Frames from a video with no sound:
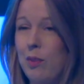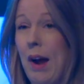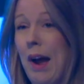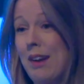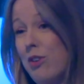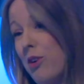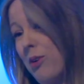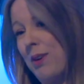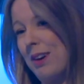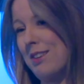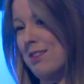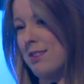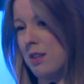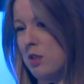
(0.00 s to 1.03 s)
ad hoc
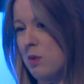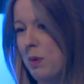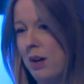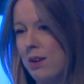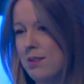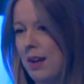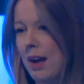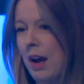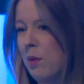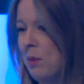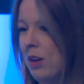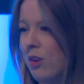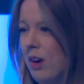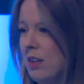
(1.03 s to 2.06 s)
questions, I suppose, like how
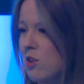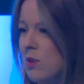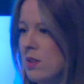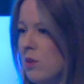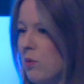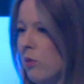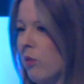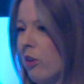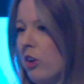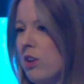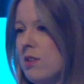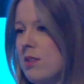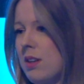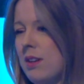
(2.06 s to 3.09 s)
many graduates have we
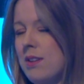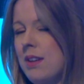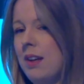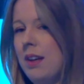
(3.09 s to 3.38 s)
recruited,